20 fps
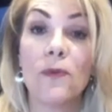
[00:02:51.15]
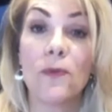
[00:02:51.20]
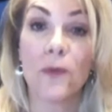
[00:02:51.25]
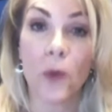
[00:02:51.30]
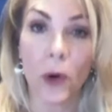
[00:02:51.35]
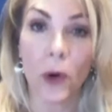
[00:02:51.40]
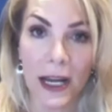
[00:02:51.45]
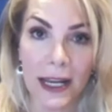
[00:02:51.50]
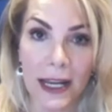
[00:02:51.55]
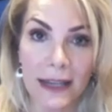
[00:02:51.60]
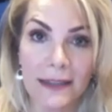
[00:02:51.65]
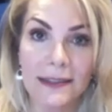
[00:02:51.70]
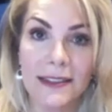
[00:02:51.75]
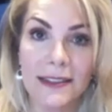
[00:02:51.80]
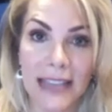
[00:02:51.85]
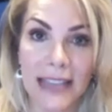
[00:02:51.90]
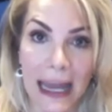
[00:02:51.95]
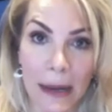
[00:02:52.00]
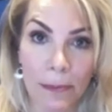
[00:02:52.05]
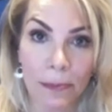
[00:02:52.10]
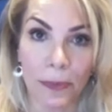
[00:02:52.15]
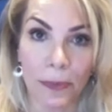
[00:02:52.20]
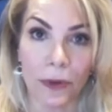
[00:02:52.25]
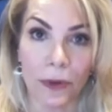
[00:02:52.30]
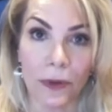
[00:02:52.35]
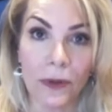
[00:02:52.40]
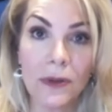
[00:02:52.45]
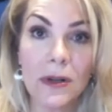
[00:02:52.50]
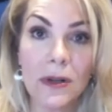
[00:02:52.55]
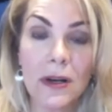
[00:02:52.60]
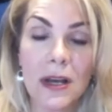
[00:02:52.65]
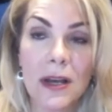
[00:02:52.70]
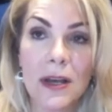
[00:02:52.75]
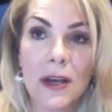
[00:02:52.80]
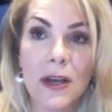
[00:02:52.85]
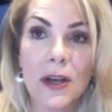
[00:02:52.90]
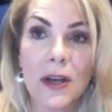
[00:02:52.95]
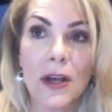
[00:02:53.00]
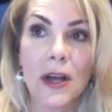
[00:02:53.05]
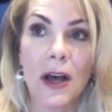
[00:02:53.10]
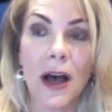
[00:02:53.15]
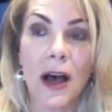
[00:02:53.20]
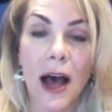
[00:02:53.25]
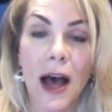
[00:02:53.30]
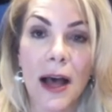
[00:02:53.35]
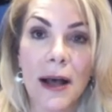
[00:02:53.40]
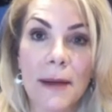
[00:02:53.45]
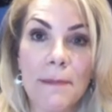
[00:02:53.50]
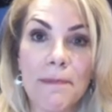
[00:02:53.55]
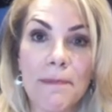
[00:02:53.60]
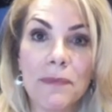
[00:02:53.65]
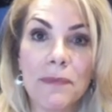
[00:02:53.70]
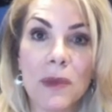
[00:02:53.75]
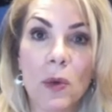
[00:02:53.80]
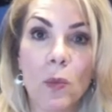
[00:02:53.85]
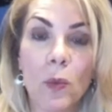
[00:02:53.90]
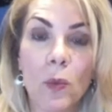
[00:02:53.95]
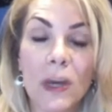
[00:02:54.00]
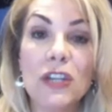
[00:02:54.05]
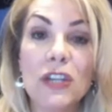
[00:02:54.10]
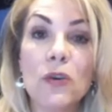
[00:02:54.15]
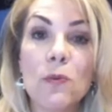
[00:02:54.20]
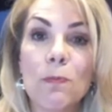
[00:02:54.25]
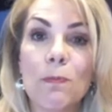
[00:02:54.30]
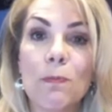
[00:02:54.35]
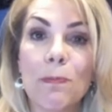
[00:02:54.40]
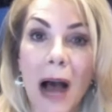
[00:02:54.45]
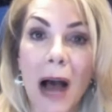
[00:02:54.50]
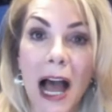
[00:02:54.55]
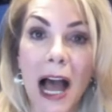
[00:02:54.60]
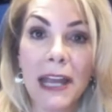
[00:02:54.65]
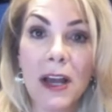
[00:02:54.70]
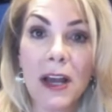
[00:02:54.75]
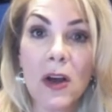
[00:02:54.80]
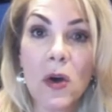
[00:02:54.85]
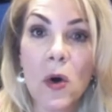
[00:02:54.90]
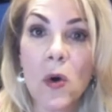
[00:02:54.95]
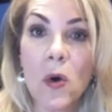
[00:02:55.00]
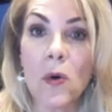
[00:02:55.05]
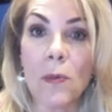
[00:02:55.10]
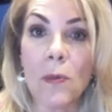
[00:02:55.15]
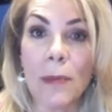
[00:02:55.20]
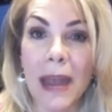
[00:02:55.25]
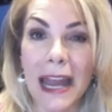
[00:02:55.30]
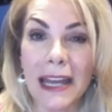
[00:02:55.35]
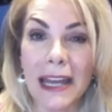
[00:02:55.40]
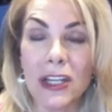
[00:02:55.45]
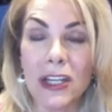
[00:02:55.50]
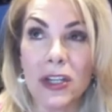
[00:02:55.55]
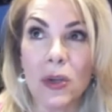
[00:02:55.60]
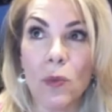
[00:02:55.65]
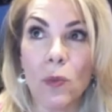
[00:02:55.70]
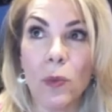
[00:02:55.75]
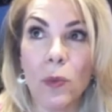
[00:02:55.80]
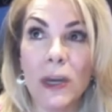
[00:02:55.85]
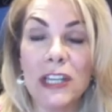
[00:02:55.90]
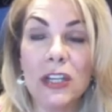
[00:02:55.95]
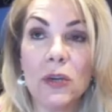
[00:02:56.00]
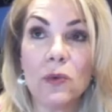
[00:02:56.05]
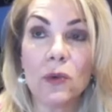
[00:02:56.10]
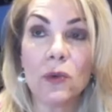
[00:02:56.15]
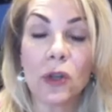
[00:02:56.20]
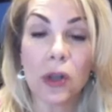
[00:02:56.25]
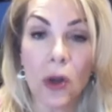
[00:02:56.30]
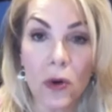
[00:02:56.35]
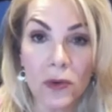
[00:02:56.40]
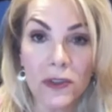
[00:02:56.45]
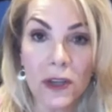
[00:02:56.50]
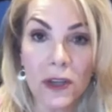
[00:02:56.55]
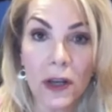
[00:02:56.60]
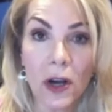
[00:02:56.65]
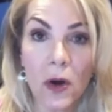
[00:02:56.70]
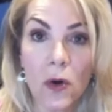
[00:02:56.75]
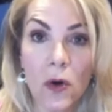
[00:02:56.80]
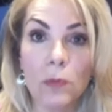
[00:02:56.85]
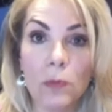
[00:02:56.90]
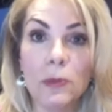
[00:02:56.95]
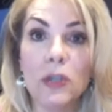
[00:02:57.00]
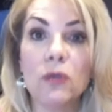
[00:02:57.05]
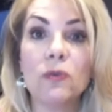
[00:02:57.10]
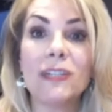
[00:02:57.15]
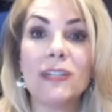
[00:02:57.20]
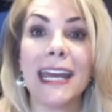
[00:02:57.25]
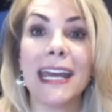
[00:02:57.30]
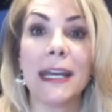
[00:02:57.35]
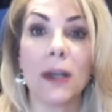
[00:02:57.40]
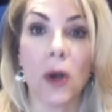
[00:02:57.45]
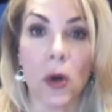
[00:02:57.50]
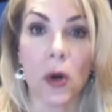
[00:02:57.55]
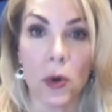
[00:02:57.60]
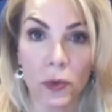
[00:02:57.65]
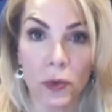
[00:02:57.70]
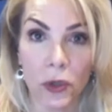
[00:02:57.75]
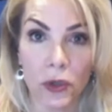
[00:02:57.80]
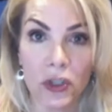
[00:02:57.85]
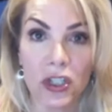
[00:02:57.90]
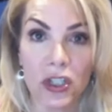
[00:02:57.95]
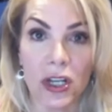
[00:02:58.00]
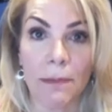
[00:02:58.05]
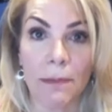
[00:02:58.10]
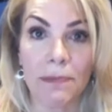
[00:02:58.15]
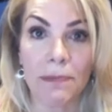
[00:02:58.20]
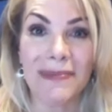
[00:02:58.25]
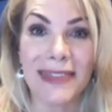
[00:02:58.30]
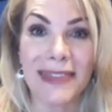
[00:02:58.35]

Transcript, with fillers: For example, um, when you buy a home, when you close on a home, you take ownership.